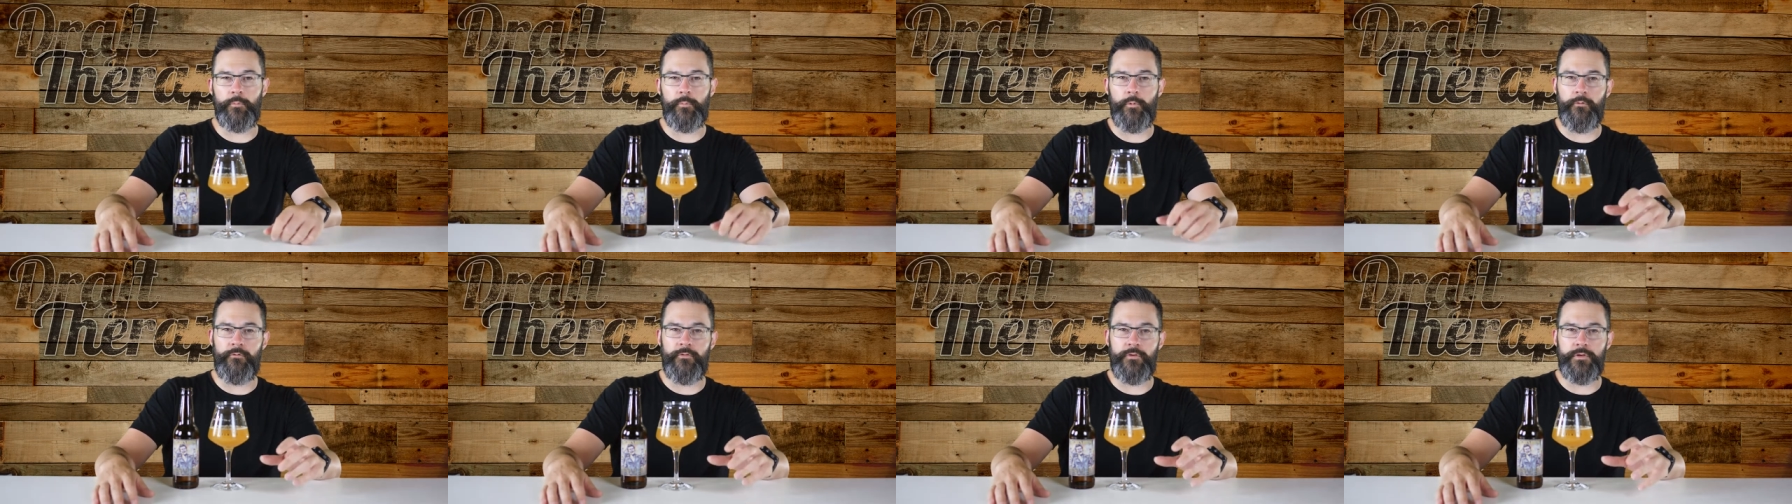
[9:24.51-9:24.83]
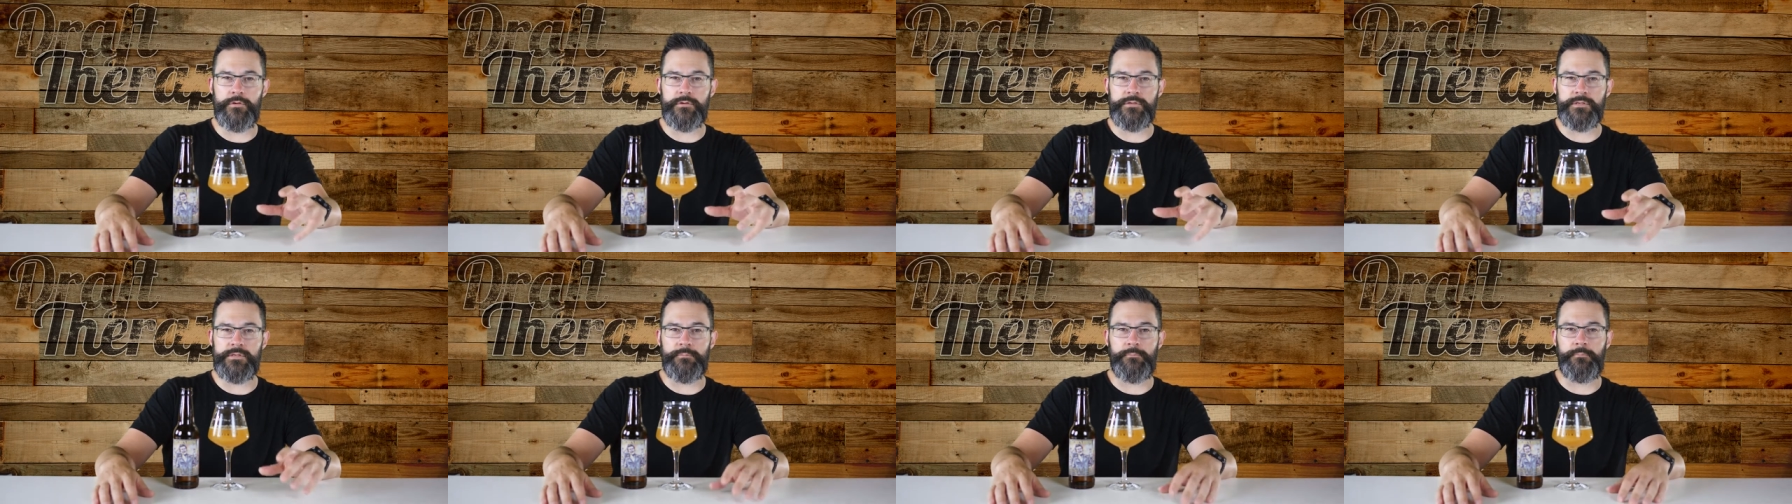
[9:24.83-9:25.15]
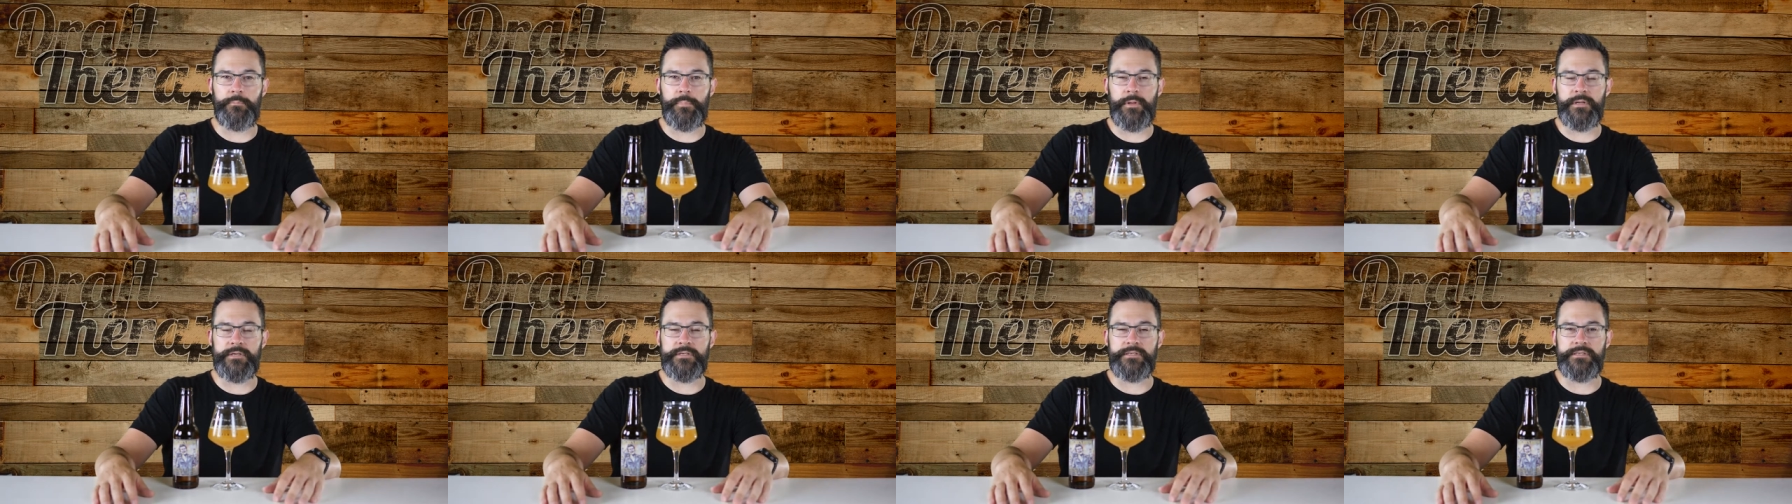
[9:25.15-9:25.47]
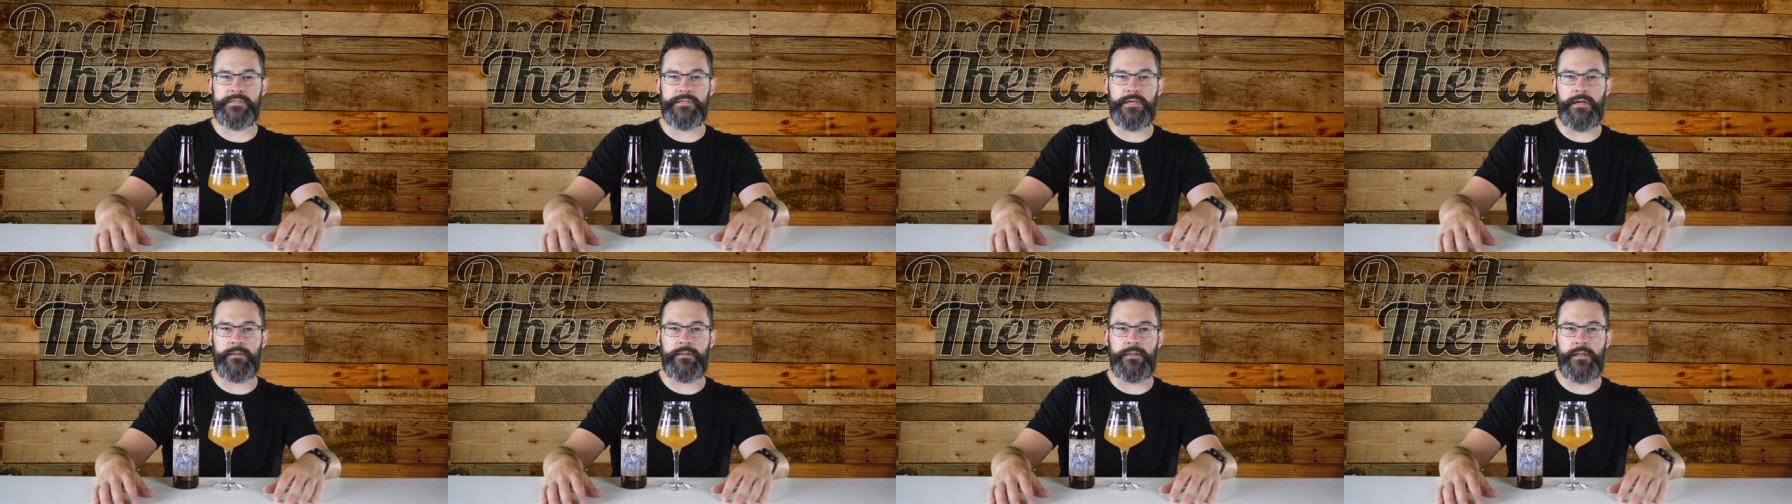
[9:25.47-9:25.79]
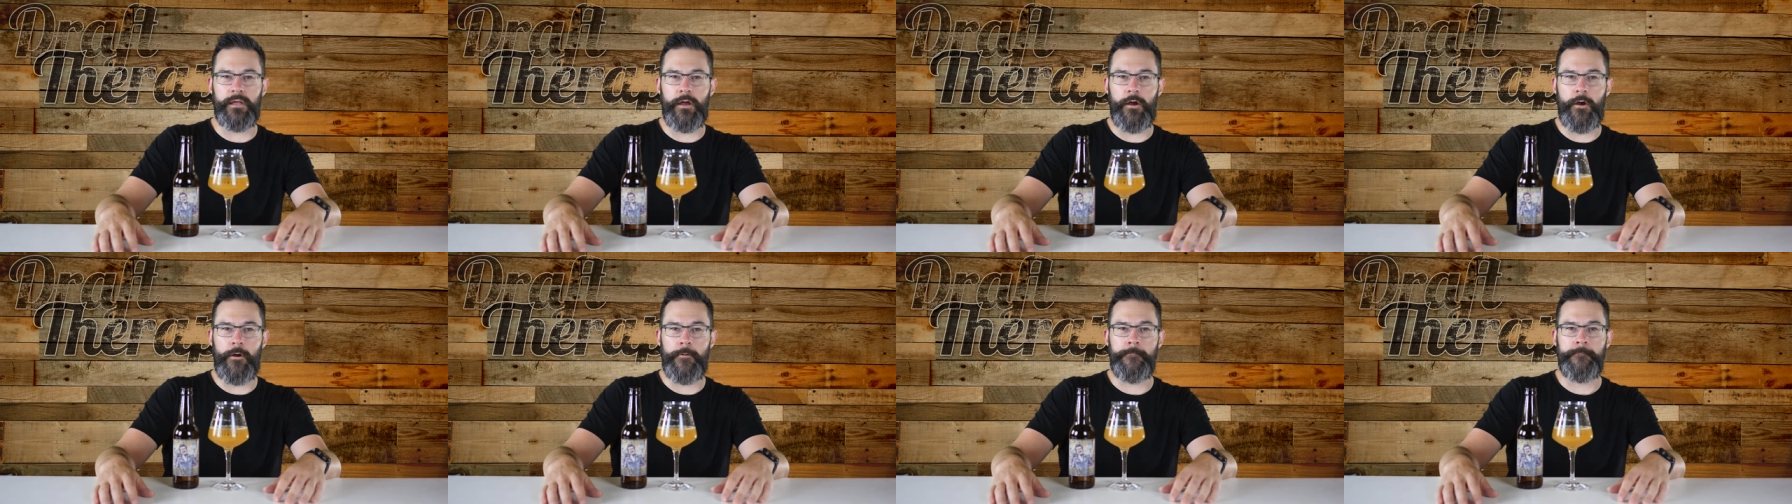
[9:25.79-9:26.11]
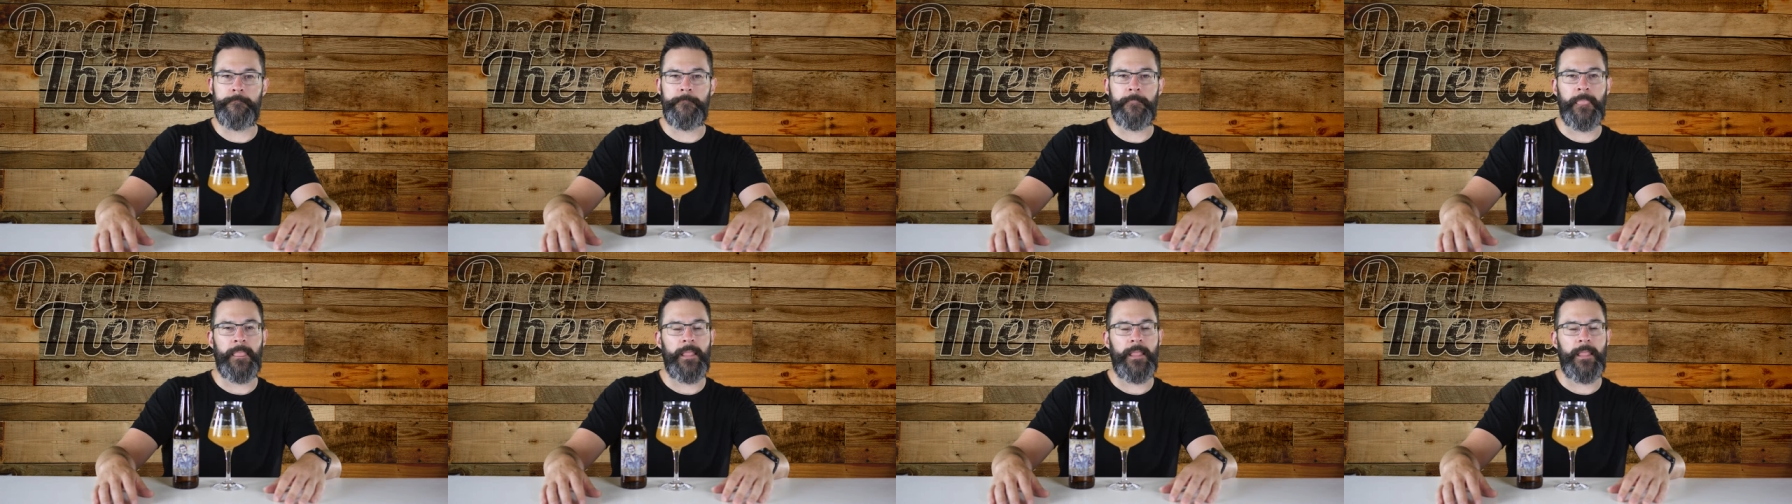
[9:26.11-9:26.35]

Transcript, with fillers: reviews of places out there,